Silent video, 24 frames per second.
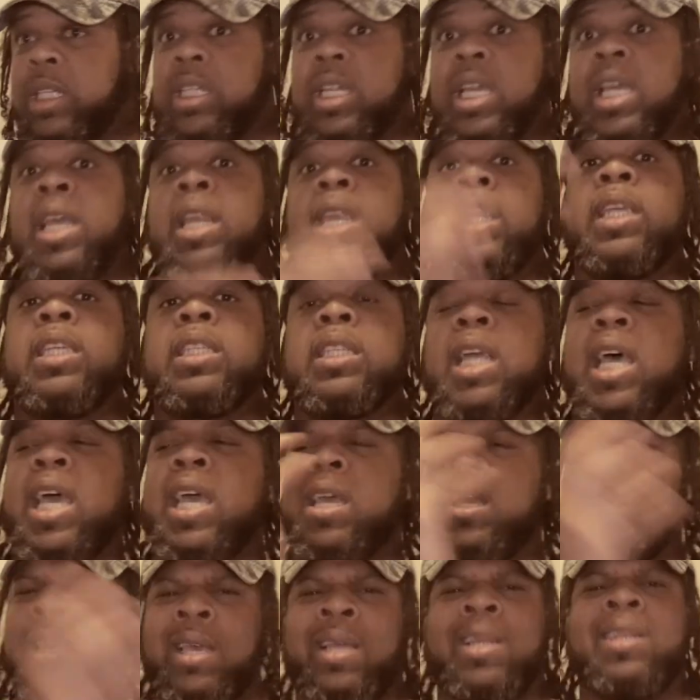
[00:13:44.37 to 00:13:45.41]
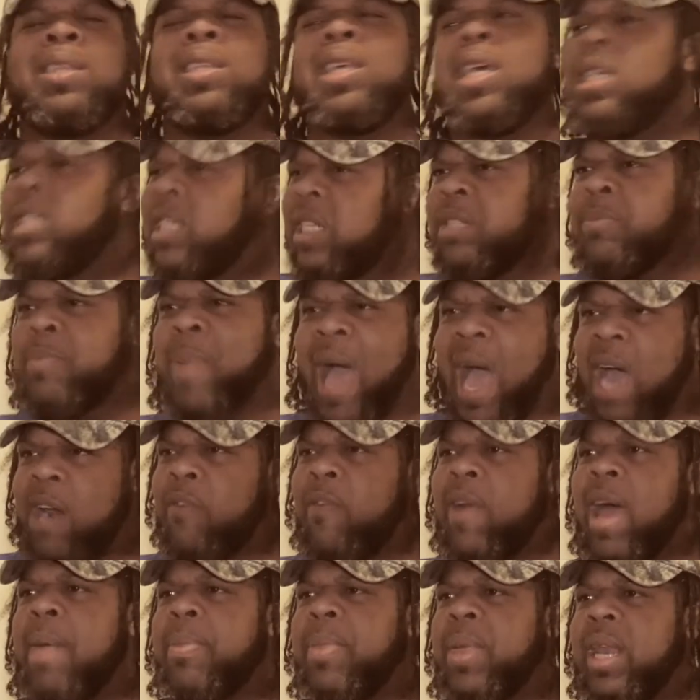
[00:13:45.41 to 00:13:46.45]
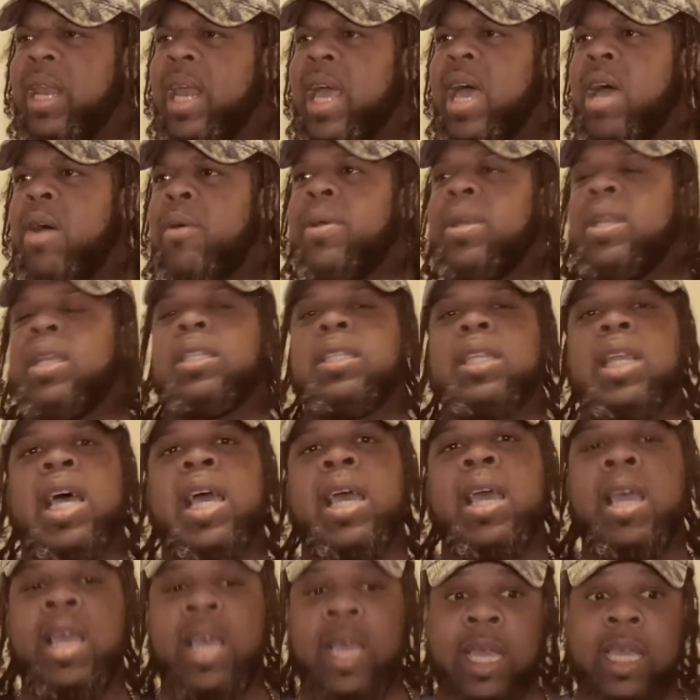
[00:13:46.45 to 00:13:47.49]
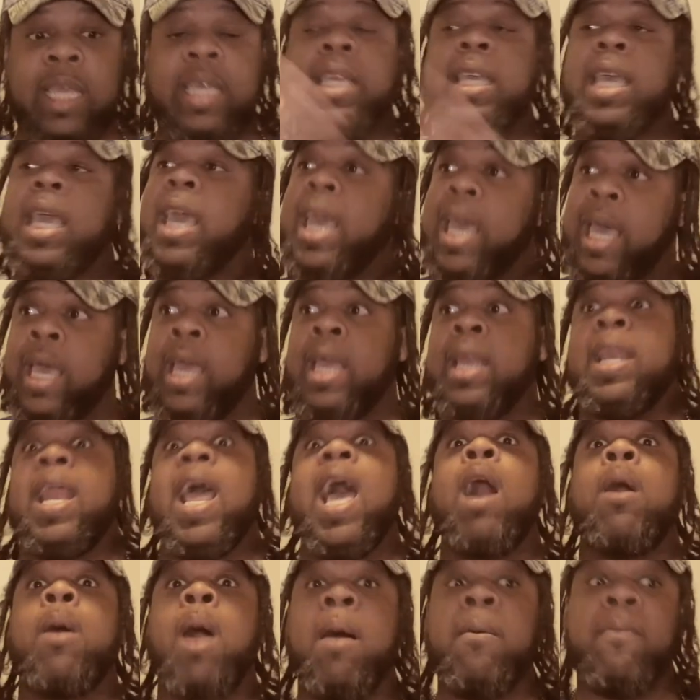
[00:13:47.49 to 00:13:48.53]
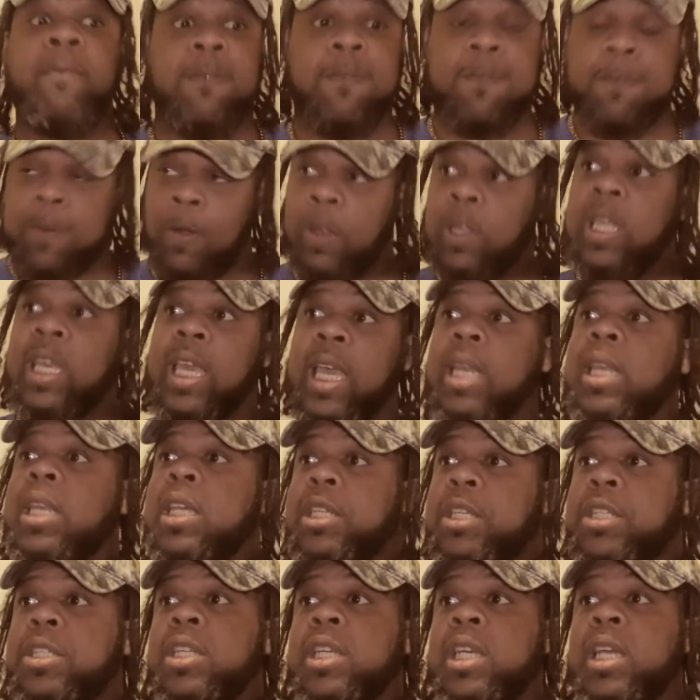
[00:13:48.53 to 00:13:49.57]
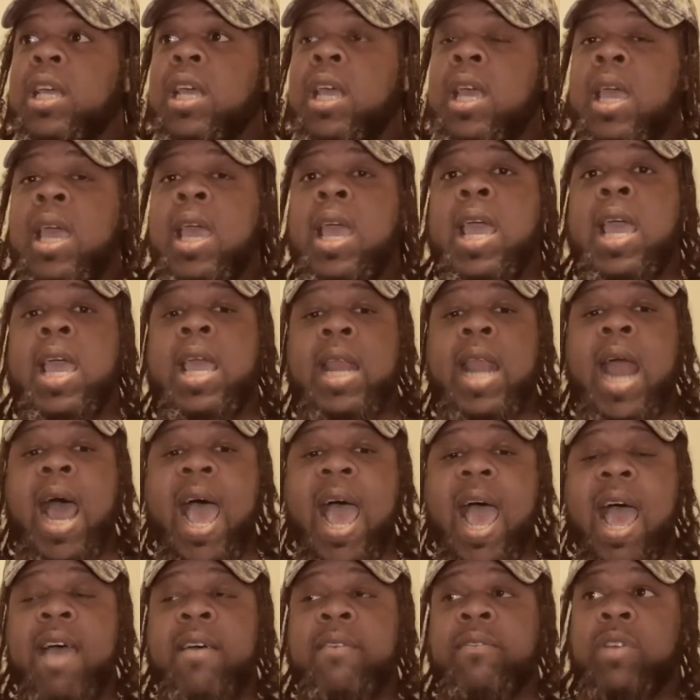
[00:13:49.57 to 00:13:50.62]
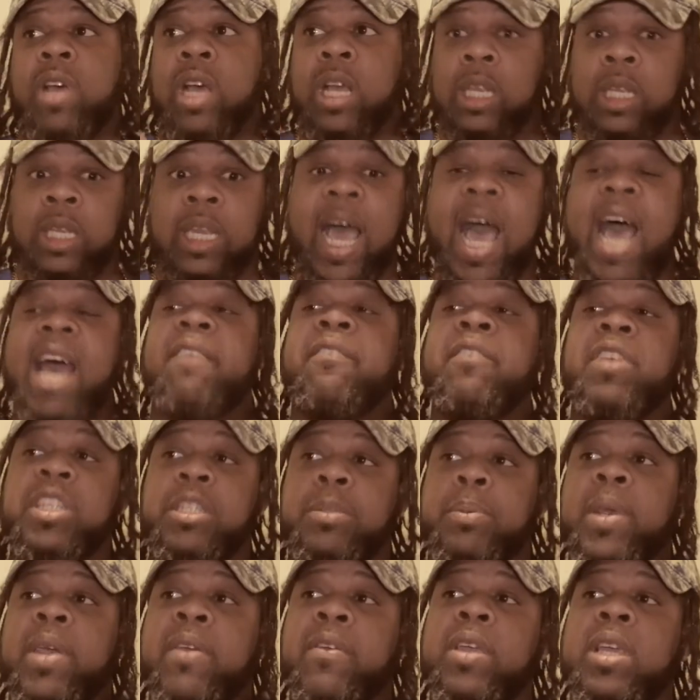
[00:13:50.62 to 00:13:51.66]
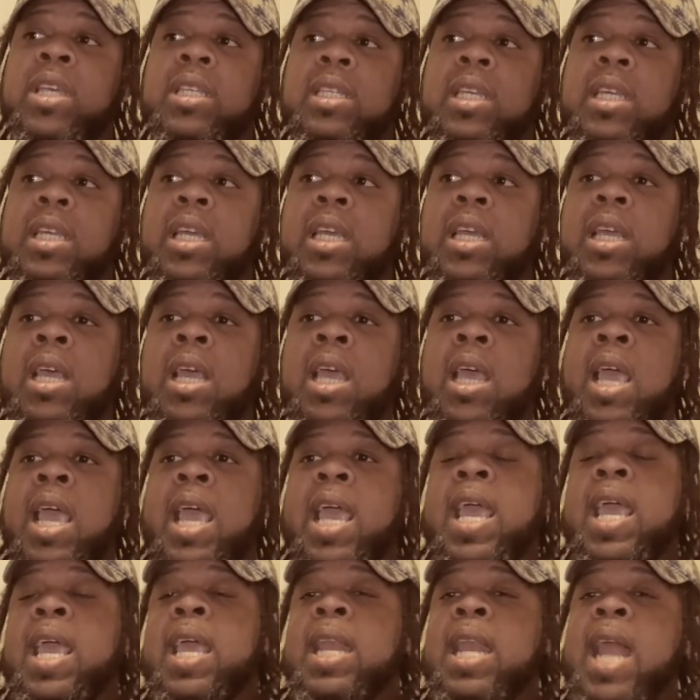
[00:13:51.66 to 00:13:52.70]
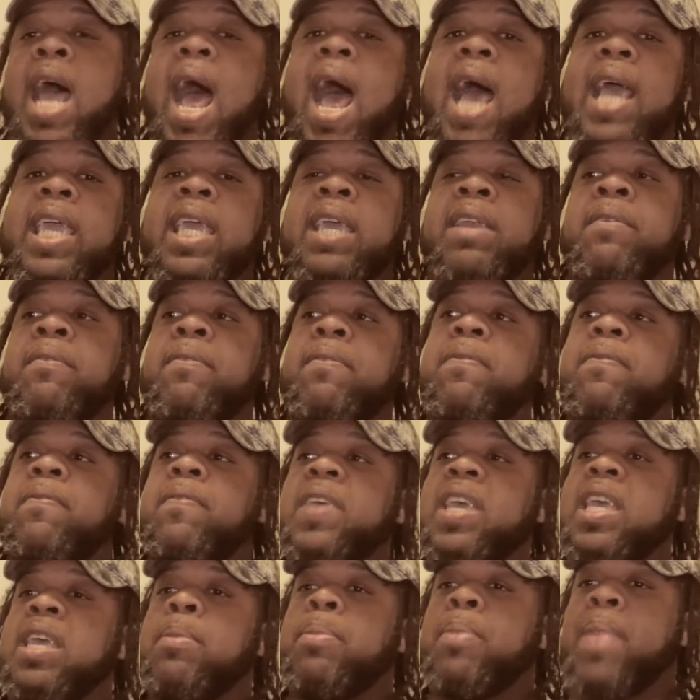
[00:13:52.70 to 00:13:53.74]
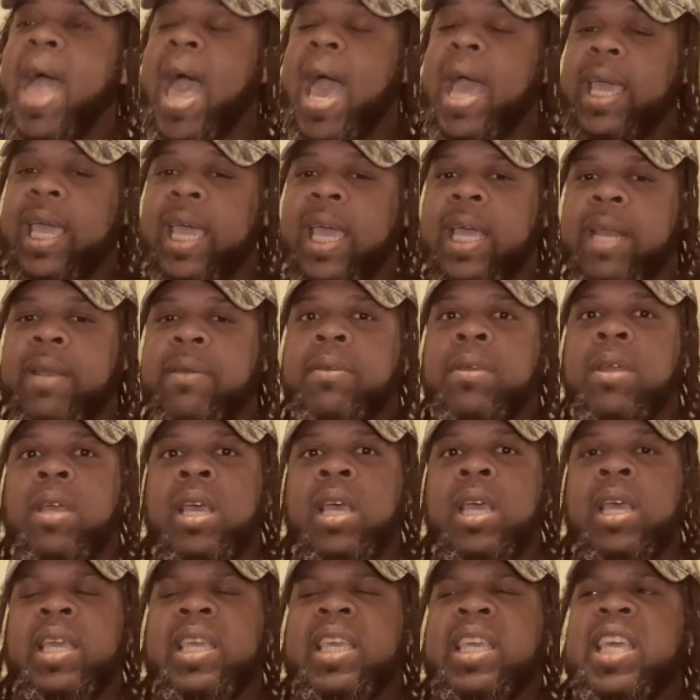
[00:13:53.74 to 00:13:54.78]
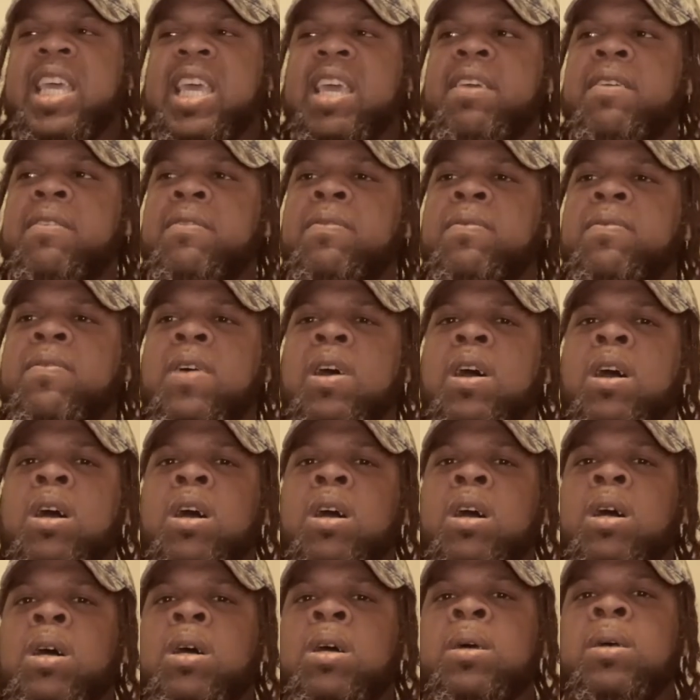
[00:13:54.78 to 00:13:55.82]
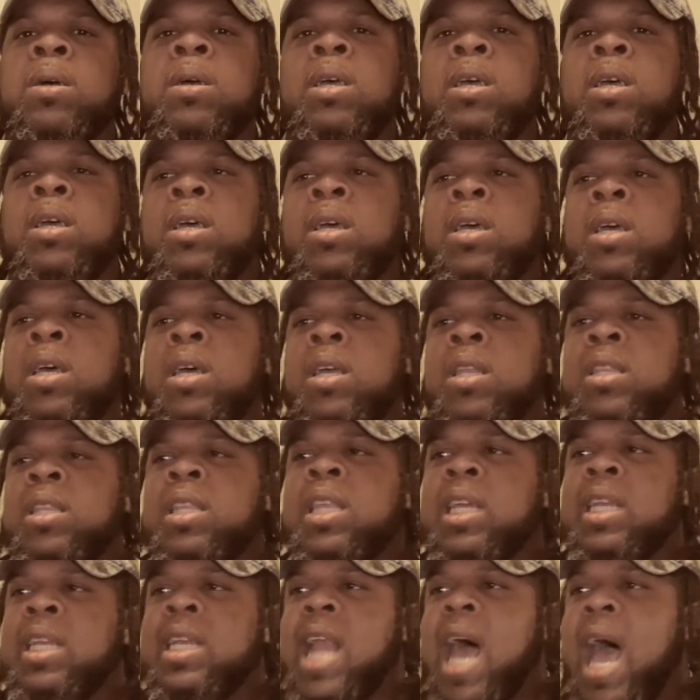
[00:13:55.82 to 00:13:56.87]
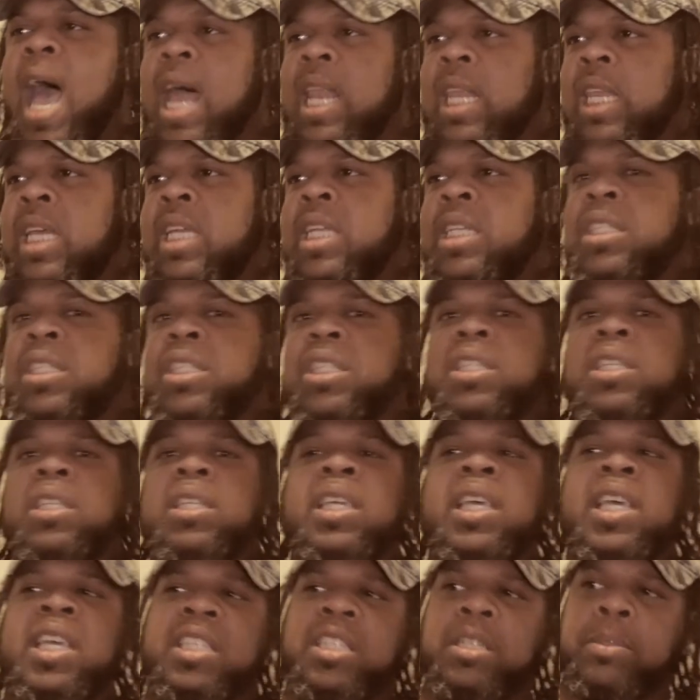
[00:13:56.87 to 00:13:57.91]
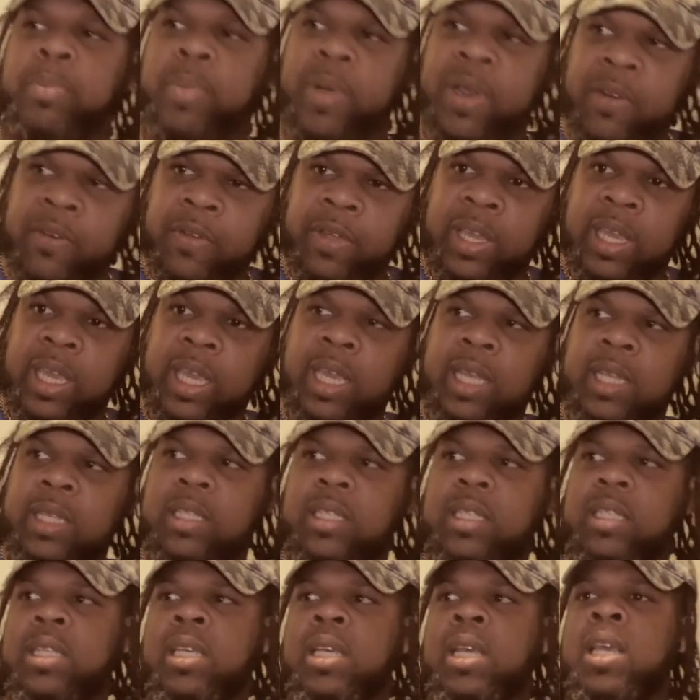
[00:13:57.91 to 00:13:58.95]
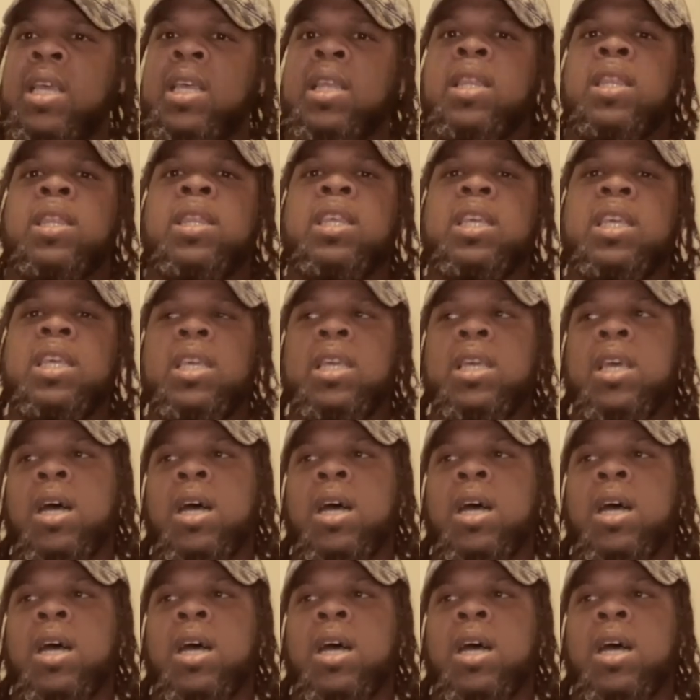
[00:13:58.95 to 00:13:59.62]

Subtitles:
and it's like, this is battle rapping now, and it's like, yeah, now I'm fully in this shit, and I have a lot of experience in it, and I can feed back and give the knowledge, the experience, the